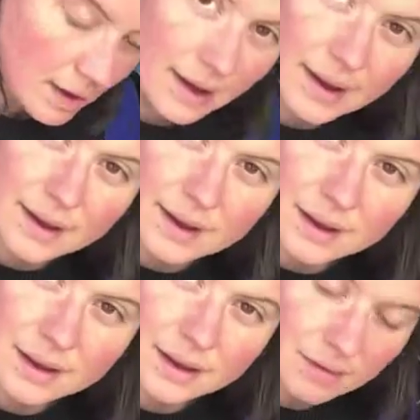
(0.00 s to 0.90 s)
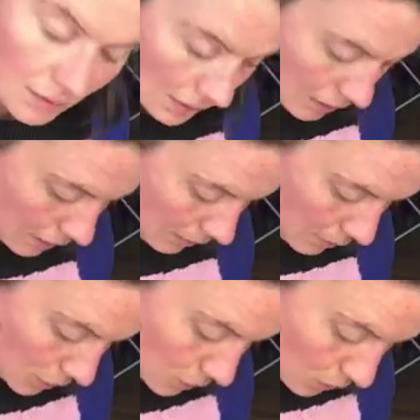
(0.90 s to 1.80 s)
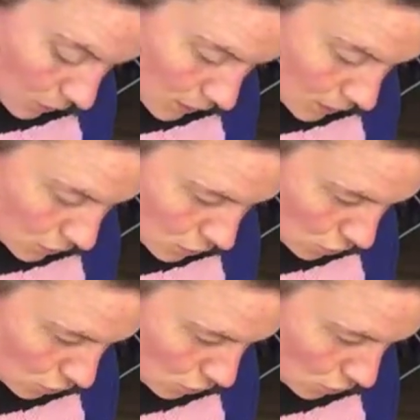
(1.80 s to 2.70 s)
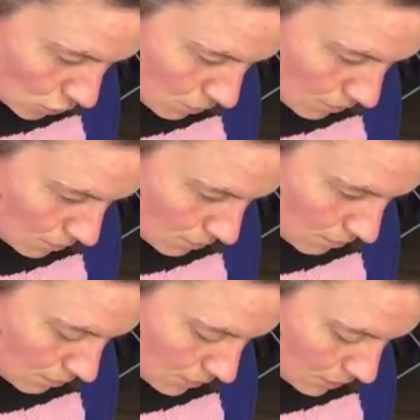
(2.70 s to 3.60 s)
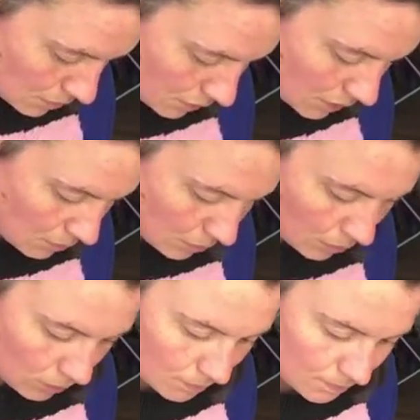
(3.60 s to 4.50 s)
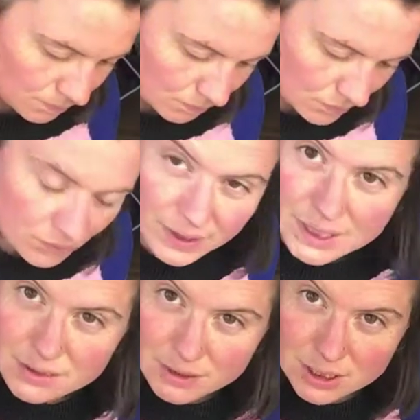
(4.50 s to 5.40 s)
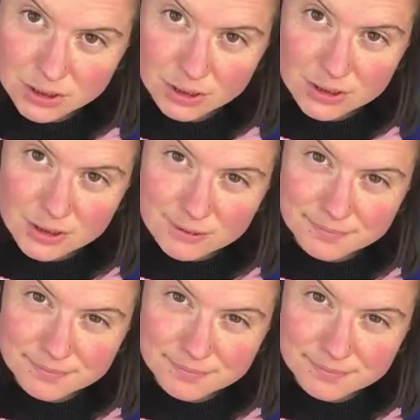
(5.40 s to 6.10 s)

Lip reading: I think I'm going to maybe think about face features.